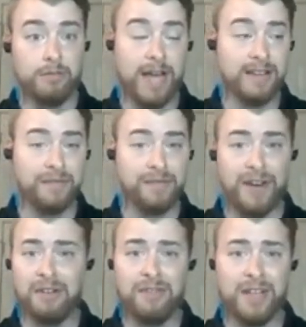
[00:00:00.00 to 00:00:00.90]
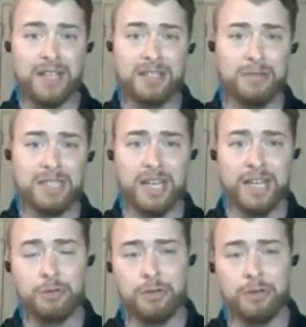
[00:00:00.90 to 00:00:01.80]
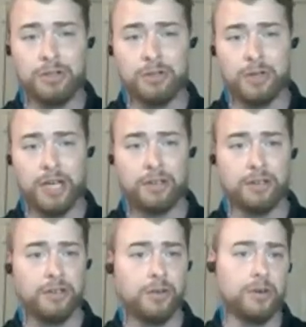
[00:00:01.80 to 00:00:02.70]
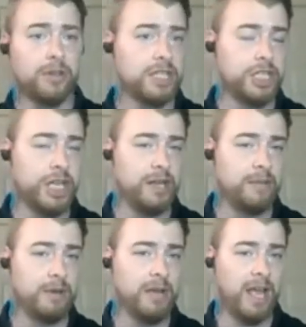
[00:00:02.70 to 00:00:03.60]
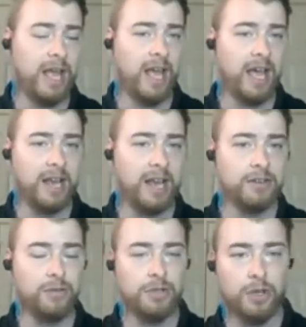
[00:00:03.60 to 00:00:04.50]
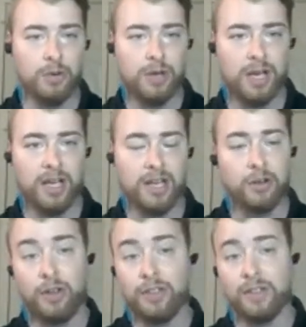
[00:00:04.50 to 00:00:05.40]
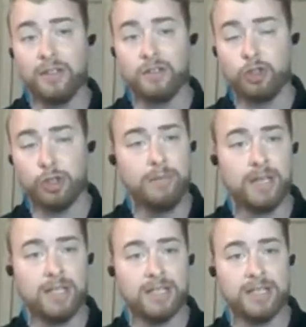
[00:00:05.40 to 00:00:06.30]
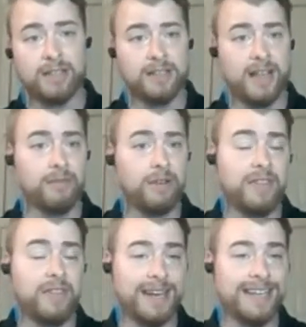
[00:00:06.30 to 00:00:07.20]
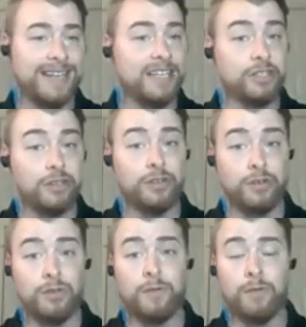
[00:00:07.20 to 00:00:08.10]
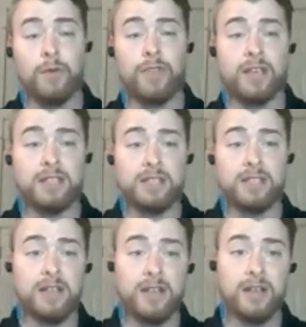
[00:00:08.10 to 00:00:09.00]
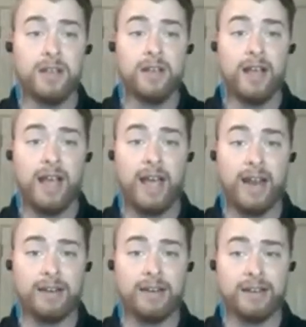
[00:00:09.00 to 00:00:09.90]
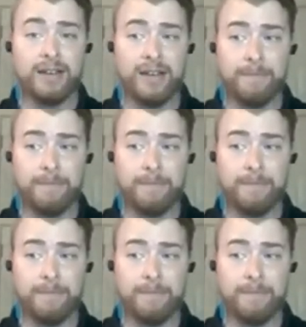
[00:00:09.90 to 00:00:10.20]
had a very flexible schedule, so I could go to the gym and do yoga and all the treatments and everything that I needed to do for this. And